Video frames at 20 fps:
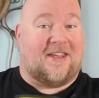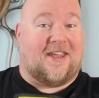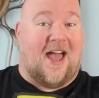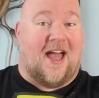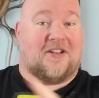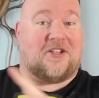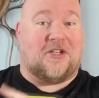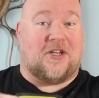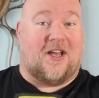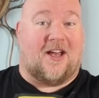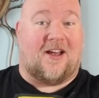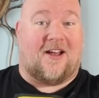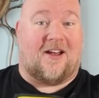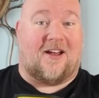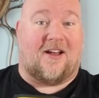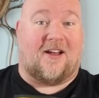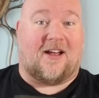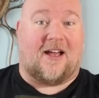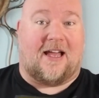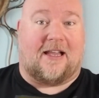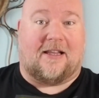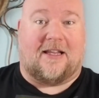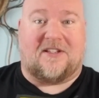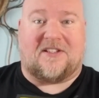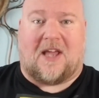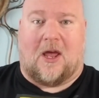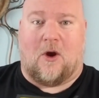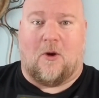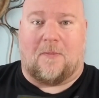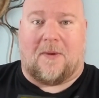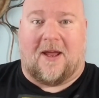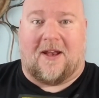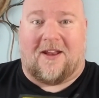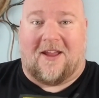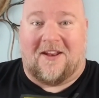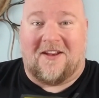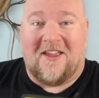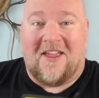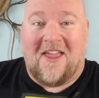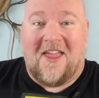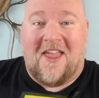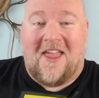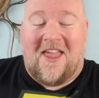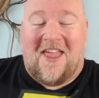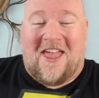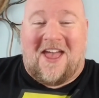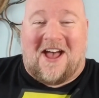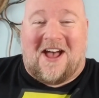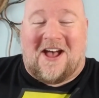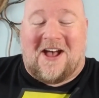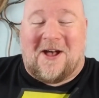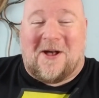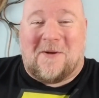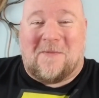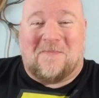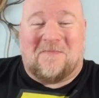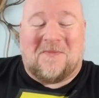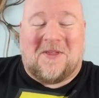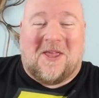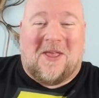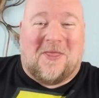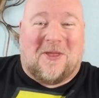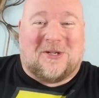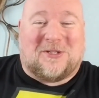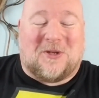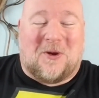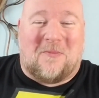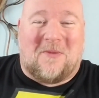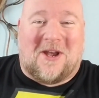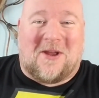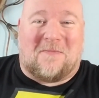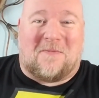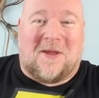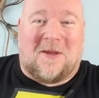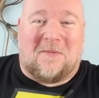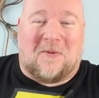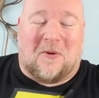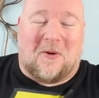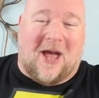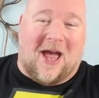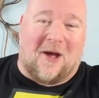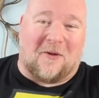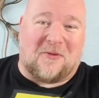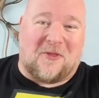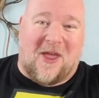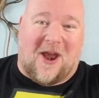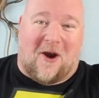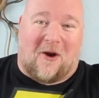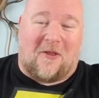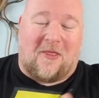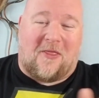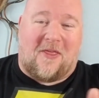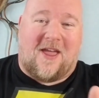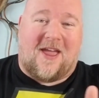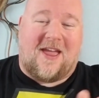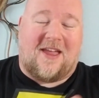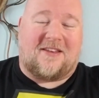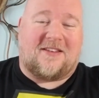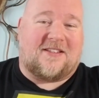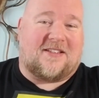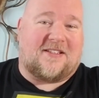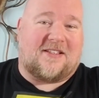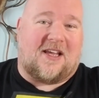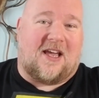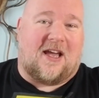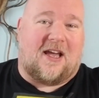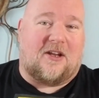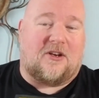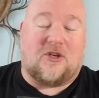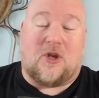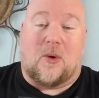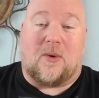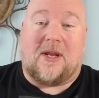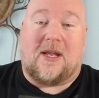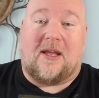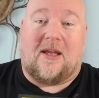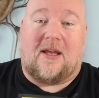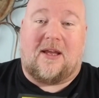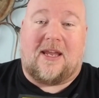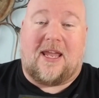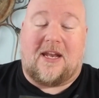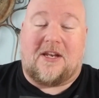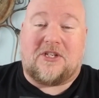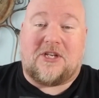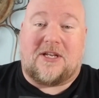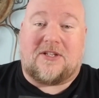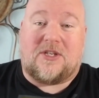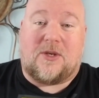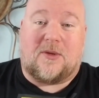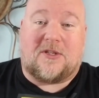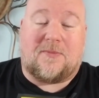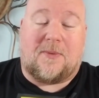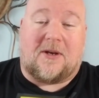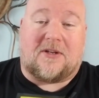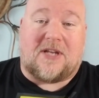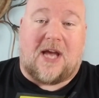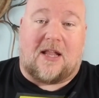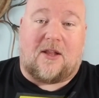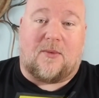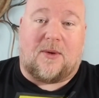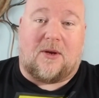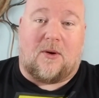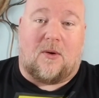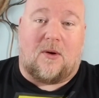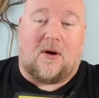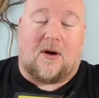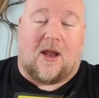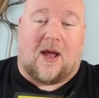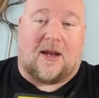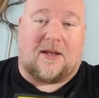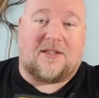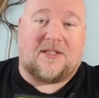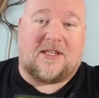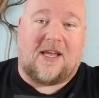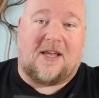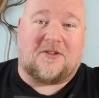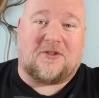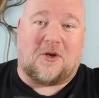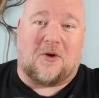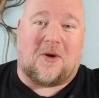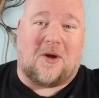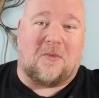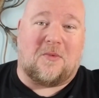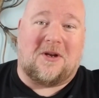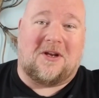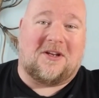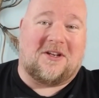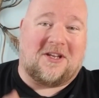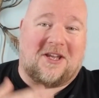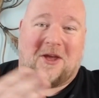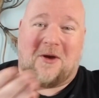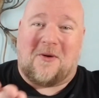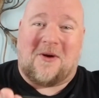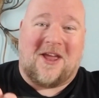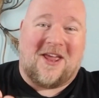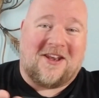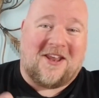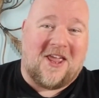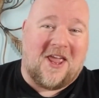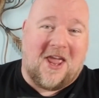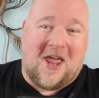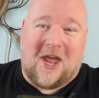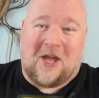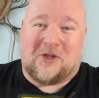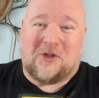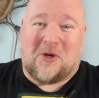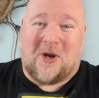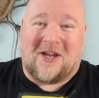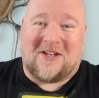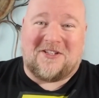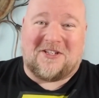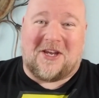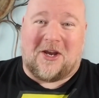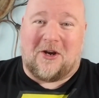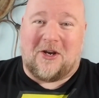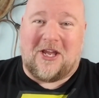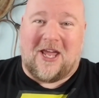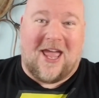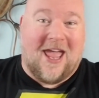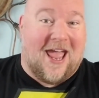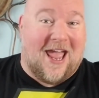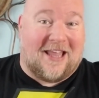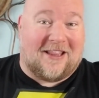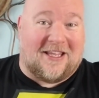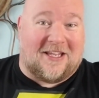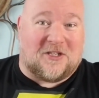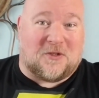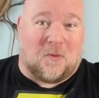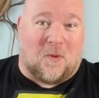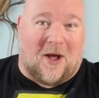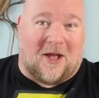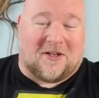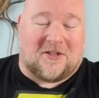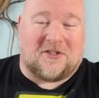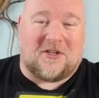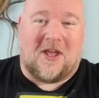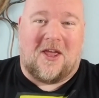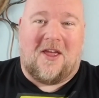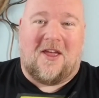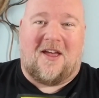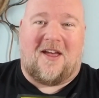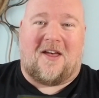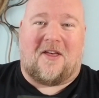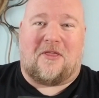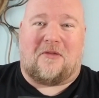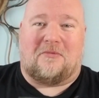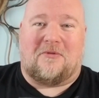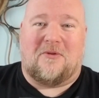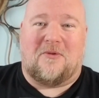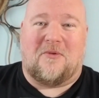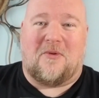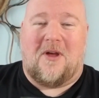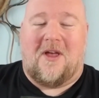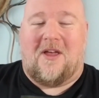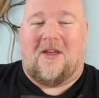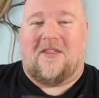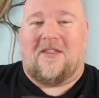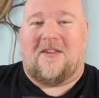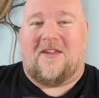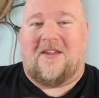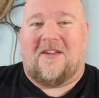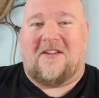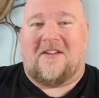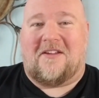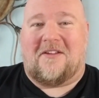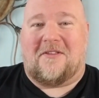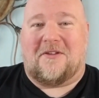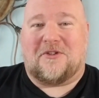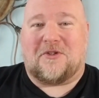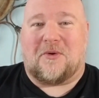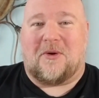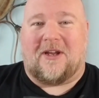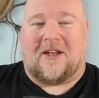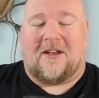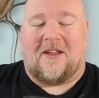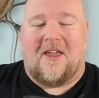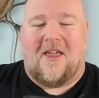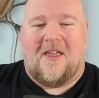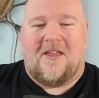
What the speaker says: Gotcha! At least I hope I did. There's so many people out there that don't get a chance to experience Halloween Horror Nights. And so I wanted to go ahead and try and scare you at least once through the screen.